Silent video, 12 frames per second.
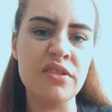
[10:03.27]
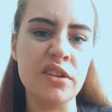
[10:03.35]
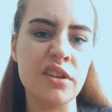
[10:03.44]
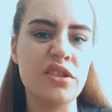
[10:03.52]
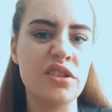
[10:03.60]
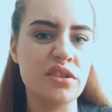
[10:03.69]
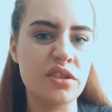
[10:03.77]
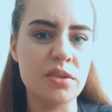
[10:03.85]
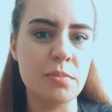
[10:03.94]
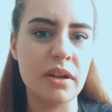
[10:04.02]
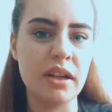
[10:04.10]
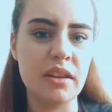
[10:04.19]
and then just
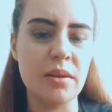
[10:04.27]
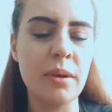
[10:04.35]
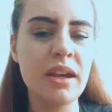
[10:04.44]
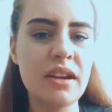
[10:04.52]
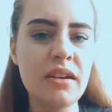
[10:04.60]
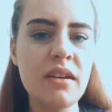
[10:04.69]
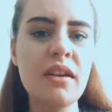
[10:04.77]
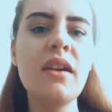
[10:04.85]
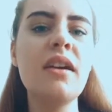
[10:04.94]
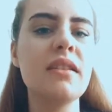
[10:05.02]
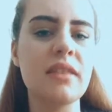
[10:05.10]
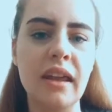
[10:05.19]
put it in the bin.
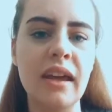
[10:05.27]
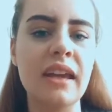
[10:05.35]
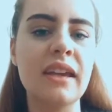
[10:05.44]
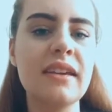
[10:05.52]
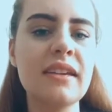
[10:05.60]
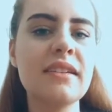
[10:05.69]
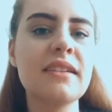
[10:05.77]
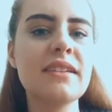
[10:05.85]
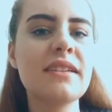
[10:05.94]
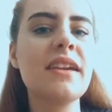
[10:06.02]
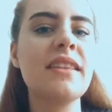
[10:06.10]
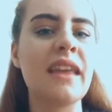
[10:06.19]
Like,
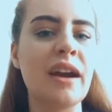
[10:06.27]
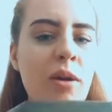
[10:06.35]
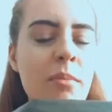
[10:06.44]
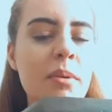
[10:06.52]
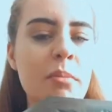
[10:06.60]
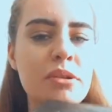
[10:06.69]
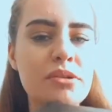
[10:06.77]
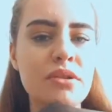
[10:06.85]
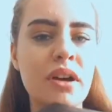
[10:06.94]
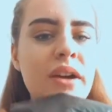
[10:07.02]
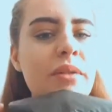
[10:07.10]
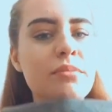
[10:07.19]
they're complimentary
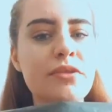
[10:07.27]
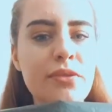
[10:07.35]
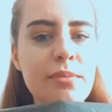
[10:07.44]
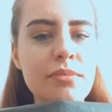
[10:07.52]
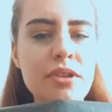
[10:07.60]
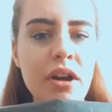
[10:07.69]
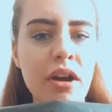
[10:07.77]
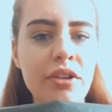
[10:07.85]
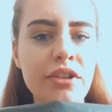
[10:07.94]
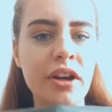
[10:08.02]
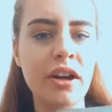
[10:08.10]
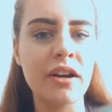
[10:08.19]
items from
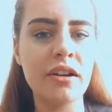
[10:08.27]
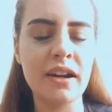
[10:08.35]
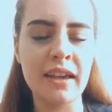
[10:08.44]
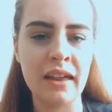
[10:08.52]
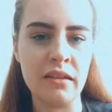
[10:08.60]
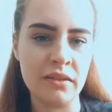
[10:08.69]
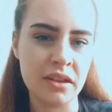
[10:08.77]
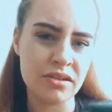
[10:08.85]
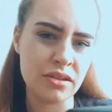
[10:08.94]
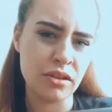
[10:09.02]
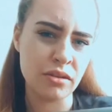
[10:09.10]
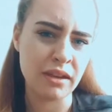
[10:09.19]
Charter. Again, that's a
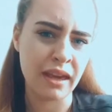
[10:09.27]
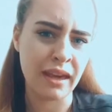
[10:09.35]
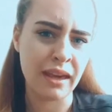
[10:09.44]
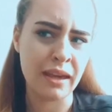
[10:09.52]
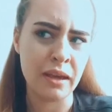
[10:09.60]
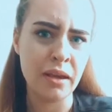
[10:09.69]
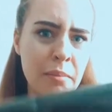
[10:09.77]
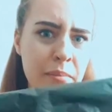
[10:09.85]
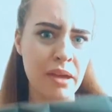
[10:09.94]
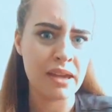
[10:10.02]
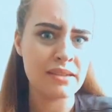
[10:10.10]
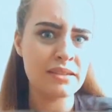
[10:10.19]
UK
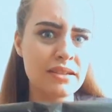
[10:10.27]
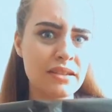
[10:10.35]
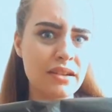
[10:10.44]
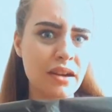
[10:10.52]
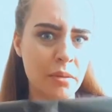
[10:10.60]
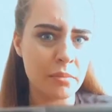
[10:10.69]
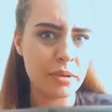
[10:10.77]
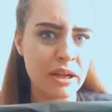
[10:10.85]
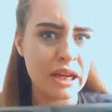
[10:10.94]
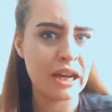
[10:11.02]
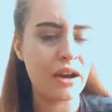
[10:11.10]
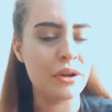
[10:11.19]
based
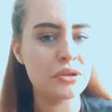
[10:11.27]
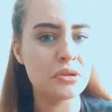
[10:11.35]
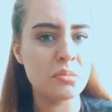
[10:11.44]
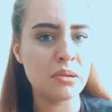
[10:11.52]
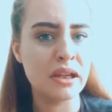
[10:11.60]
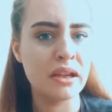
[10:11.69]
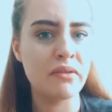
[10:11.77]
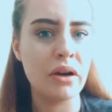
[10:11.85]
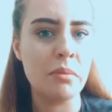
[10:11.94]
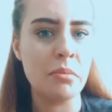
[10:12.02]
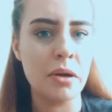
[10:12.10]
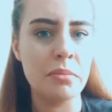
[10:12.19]
company, I do believe. I
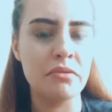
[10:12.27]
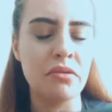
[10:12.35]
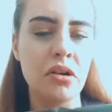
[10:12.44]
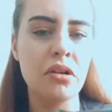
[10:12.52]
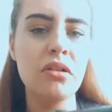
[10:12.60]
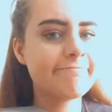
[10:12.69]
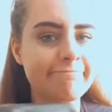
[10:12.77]
might be wrong.